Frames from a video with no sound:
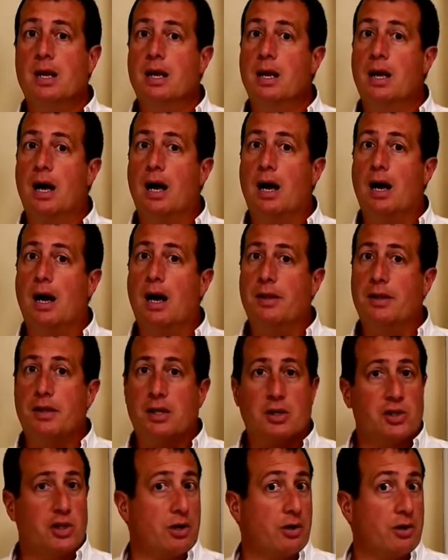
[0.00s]
the
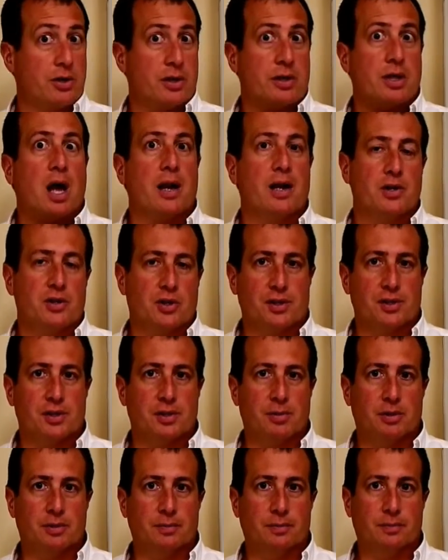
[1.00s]
shutters are
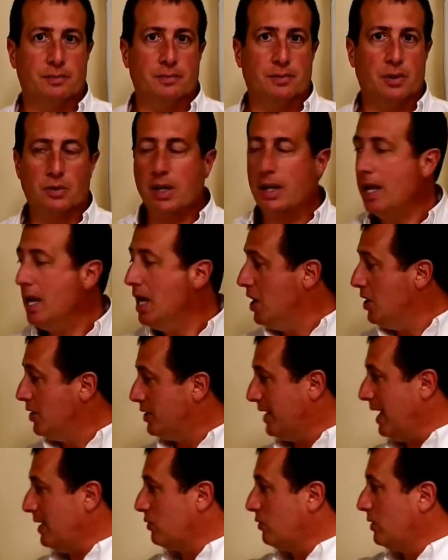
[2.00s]
non-adjustable. Okay,
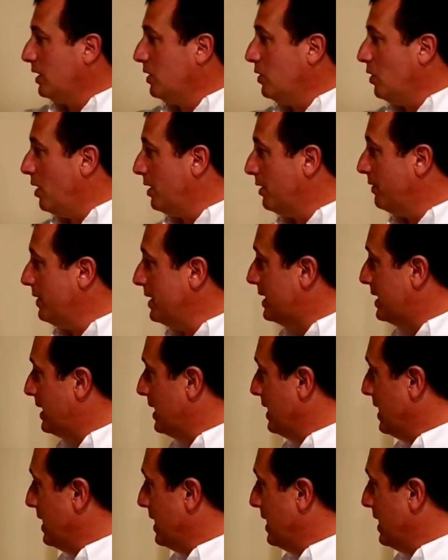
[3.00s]
so that's really all there is to the